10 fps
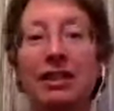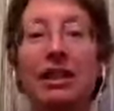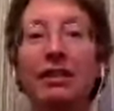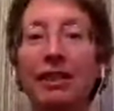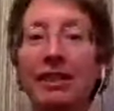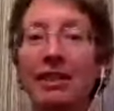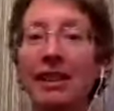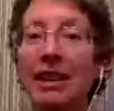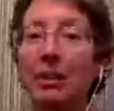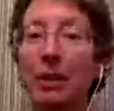
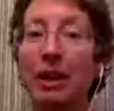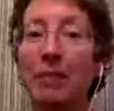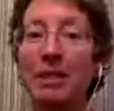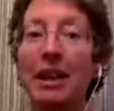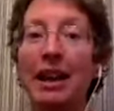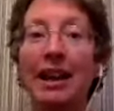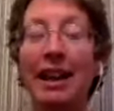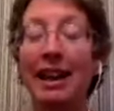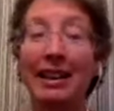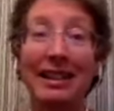synchronicity in what I'm saying,
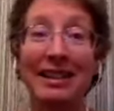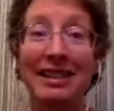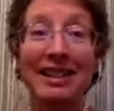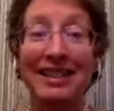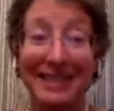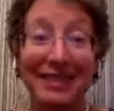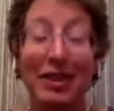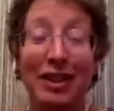and he's a, he